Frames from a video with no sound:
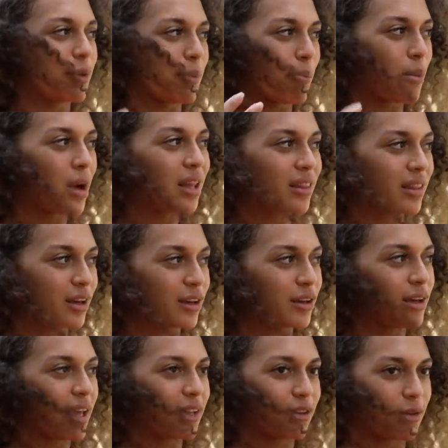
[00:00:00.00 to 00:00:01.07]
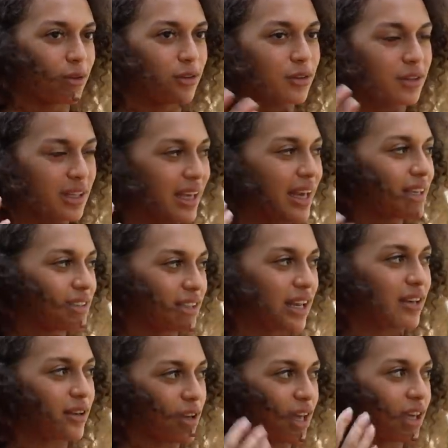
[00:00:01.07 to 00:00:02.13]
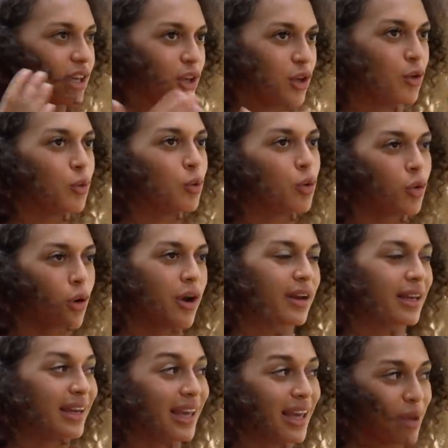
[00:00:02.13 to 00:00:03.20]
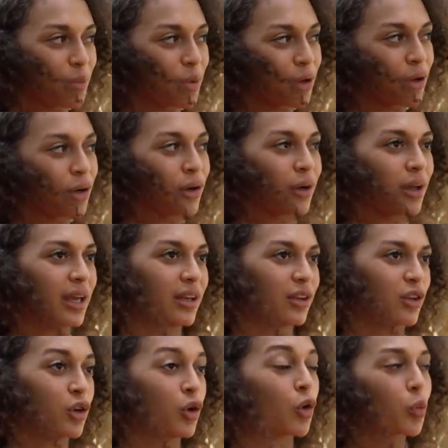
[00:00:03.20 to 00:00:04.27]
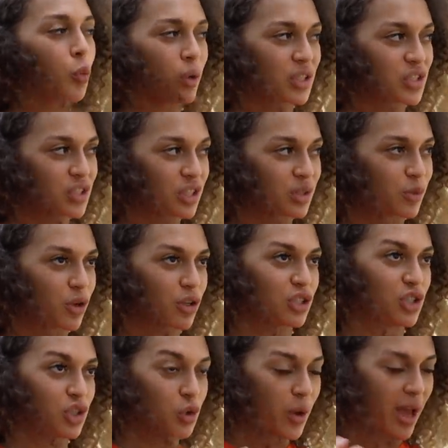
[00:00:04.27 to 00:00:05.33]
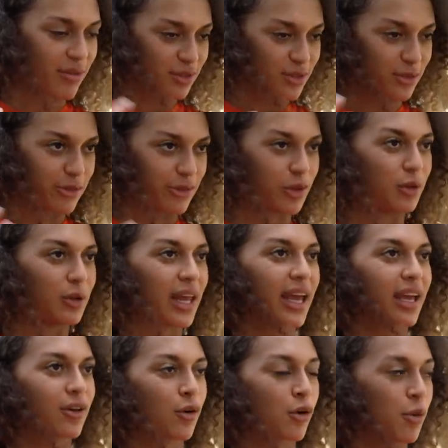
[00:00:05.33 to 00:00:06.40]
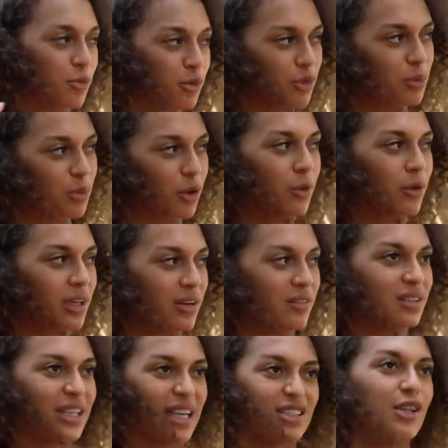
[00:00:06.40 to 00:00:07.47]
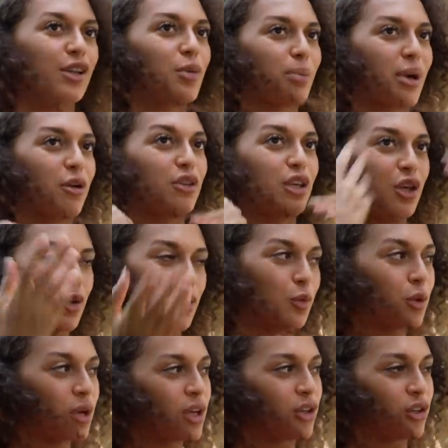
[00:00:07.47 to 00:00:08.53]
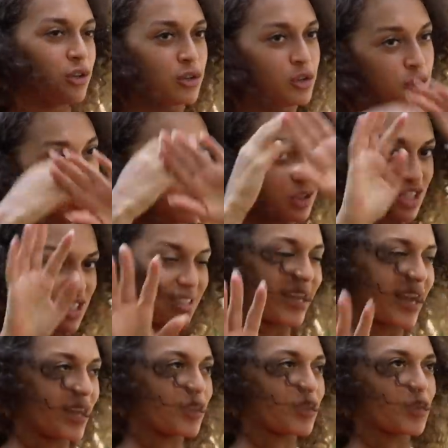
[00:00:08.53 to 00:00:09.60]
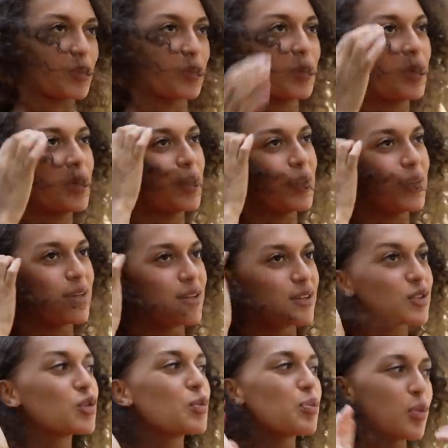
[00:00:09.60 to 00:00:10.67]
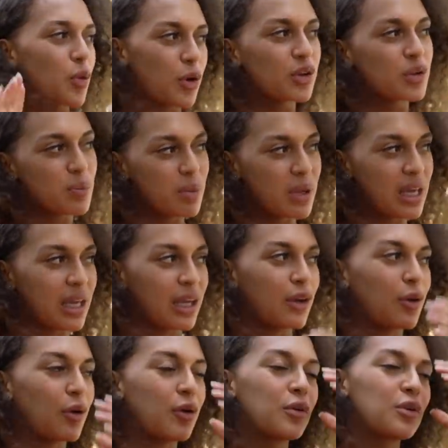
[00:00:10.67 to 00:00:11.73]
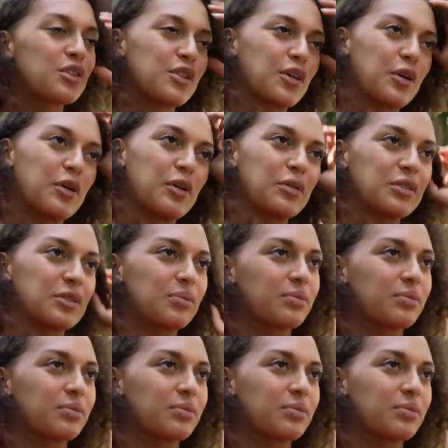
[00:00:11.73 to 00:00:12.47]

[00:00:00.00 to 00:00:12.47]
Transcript: the mother. Like you who are in labor and your wishes, because you have to feel like comfortable and everything. Mm-hmm. It's not about you. You're just there to support me, you know. So